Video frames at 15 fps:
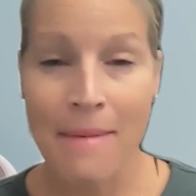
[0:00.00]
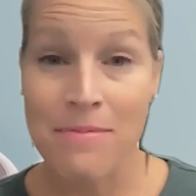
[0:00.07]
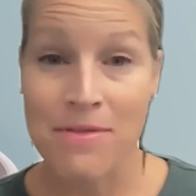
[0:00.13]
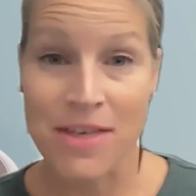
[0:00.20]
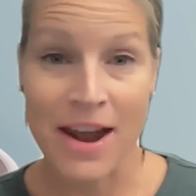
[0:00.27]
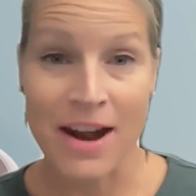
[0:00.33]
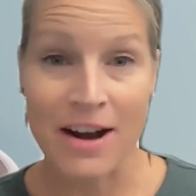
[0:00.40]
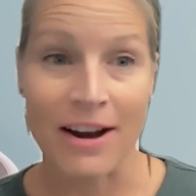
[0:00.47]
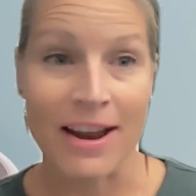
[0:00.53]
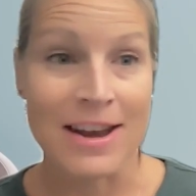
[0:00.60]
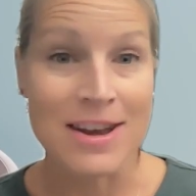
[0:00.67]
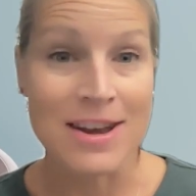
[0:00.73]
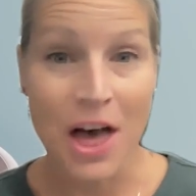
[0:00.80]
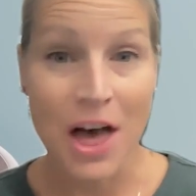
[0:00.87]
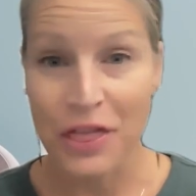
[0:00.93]
I'm there
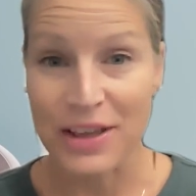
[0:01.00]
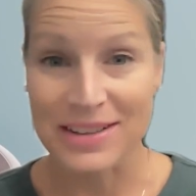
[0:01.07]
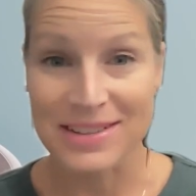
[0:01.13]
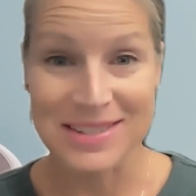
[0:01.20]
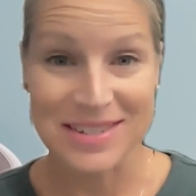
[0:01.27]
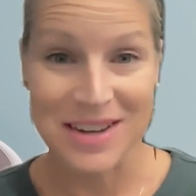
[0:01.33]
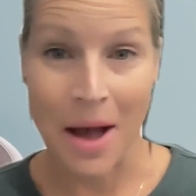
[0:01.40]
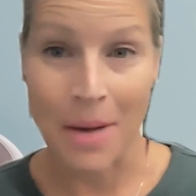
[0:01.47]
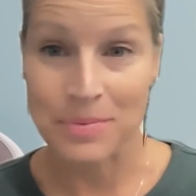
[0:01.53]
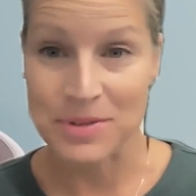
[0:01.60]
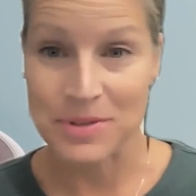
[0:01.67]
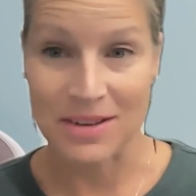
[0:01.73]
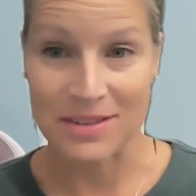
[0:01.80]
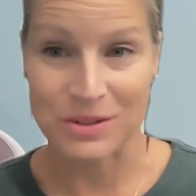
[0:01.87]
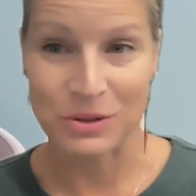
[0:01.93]
and nothing
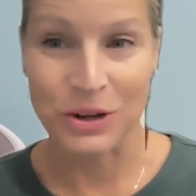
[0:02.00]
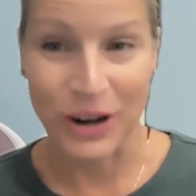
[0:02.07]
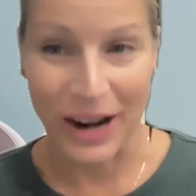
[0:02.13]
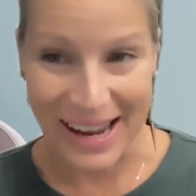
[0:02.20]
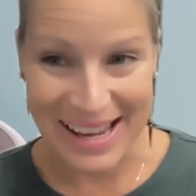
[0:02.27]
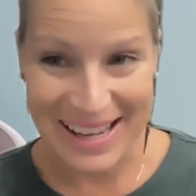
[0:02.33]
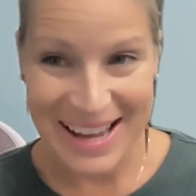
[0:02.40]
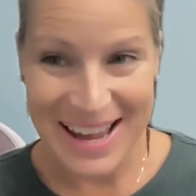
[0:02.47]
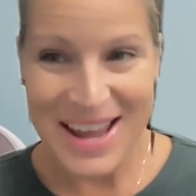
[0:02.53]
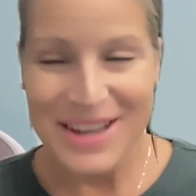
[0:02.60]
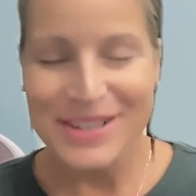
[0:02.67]
stops us, right?